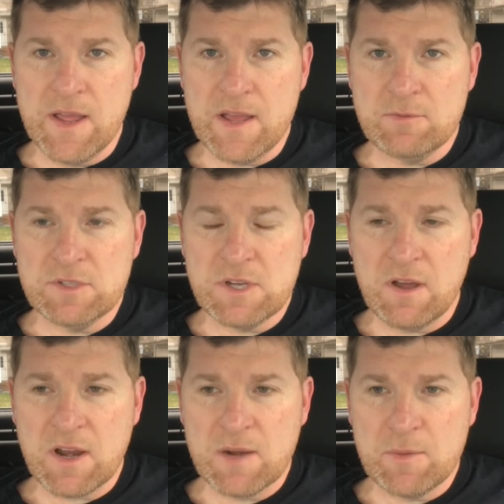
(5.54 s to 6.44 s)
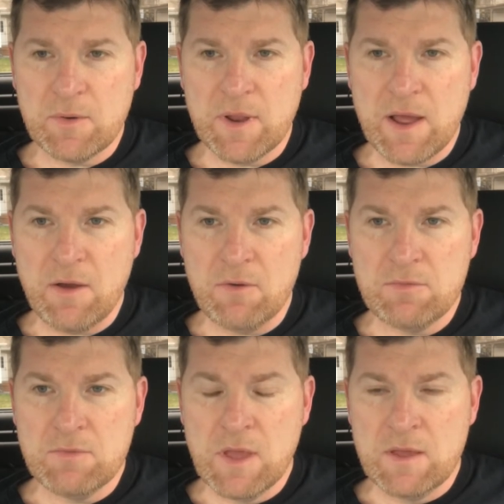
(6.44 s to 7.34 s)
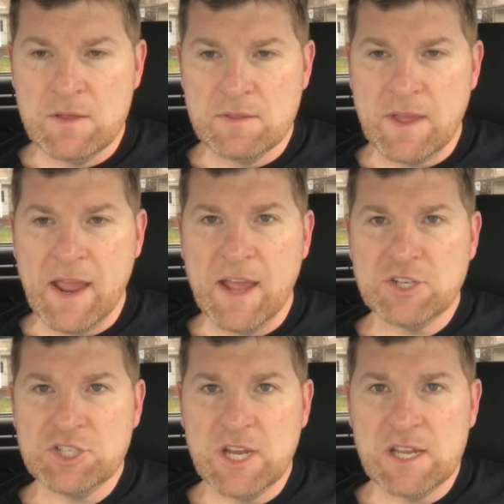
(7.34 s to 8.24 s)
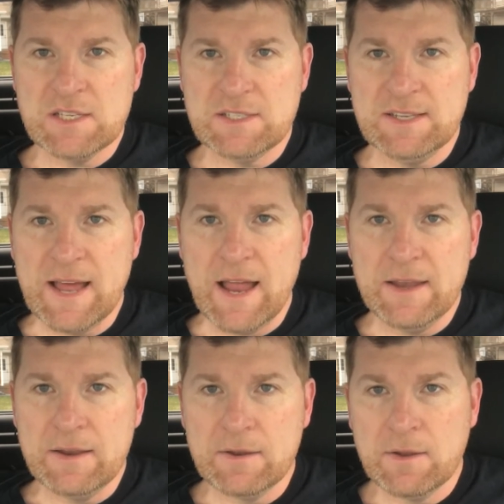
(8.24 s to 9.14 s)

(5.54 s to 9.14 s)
I was talking about how the handshake is done,